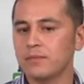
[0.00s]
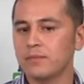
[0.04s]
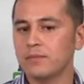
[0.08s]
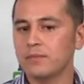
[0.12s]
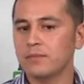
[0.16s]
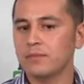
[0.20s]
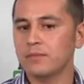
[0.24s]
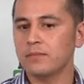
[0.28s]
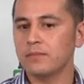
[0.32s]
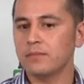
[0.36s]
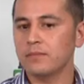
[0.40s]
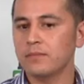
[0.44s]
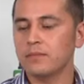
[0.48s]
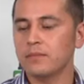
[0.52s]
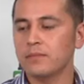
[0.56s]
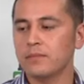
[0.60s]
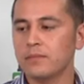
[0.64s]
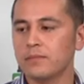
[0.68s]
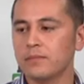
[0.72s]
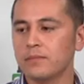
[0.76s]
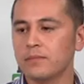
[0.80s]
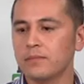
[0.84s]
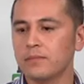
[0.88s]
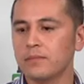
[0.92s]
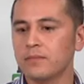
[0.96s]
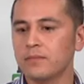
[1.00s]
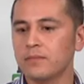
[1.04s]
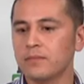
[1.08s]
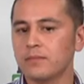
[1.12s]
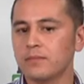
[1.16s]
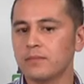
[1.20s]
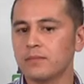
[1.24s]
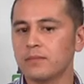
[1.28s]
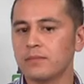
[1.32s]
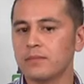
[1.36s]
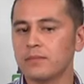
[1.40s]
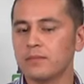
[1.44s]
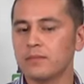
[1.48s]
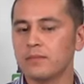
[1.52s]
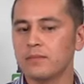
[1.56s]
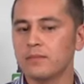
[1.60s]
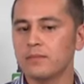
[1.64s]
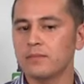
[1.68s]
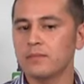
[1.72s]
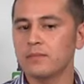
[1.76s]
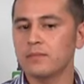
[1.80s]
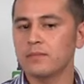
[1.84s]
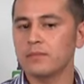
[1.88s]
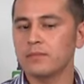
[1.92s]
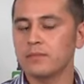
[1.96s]

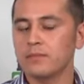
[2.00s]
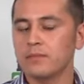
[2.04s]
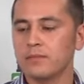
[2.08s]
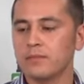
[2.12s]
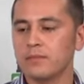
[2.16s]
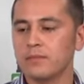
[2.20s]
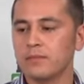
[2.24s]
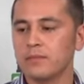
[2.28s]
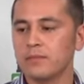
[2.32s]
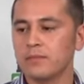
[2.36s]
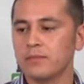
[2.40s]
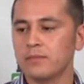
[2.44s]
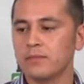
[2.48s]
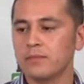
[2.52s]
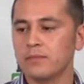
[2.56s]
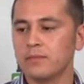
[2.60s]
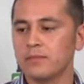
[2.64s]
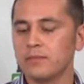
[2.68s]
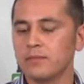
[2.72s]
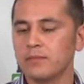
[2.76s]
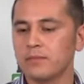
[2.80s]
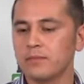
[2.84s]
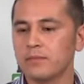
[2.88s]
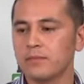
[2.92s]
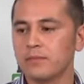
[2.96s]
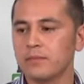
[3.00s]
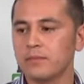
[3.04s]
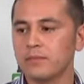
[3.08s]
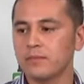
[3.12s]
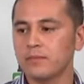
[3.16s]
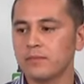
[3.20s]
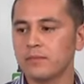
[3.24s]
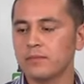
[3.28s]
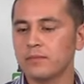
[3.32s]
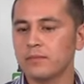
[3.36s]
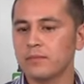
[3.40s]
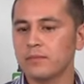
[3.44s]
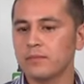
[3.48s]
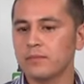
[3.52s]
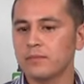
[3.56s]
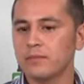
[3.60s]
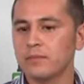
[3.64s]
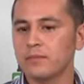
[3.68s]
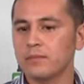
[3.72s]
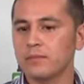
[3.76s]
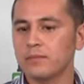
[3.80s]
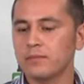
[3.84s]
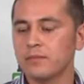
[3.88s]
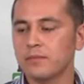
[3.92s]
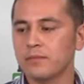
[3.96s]

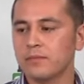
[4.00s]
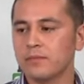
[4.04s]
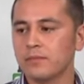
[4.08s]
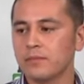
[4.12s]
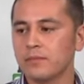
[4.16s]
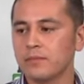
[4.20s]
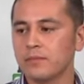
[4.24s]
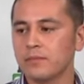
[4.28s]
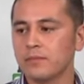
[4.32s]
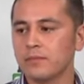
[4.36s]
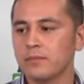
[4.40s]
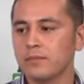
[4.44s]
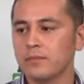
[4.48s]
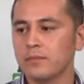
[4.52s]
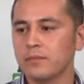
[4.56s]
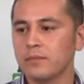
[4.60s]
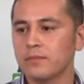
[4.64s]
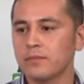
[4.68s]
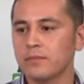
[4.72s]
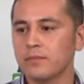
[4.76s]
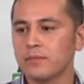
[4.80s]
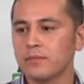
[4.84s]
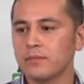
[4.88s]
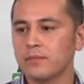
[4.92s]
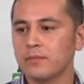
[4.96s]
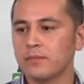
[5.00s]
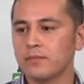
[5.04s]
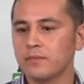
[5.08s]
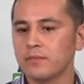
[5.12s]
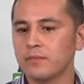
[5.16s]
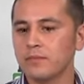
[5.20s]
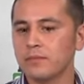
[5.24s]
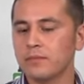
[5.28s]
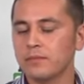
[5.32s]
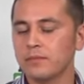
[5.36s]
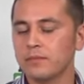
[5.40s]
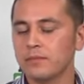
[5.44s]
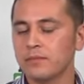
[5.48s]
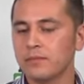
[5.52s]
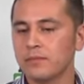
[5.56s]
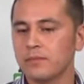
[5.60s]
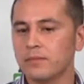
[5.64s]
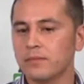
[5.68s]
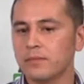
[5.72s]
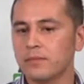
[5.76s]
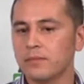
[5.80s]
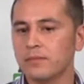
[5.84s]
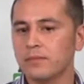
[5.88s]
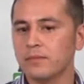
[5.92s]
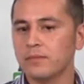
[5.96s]

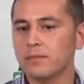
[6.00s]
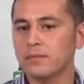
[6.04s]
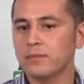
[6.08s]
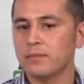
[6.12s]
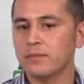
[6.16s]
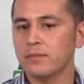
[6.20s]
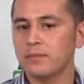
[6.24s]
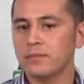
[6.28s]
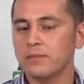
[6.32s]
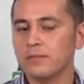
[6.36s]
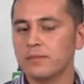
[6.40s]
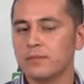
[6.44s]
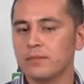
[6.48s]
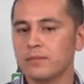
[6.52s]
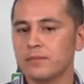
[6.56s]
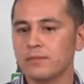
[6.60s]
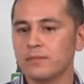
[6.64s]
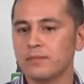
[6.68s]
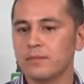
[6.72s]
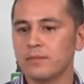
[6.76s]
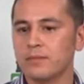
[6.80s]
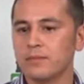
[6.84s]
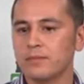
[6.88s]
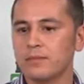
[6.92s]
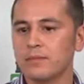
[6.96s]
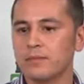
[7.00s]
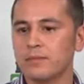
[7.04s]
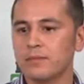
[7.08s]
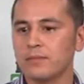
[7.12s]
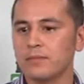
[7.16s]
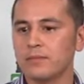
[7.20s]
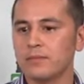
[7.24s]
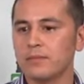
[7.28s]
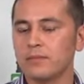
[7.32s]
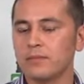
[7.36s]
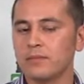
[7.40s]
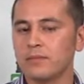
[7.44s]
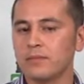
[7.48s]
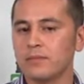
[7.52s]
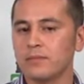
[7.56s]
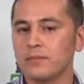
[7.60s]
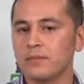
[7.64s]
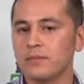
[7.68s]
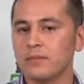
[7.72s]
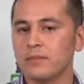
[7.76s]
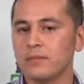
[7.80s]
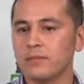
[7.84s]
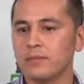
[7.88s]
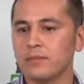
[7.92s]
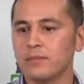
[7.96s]
[no speech]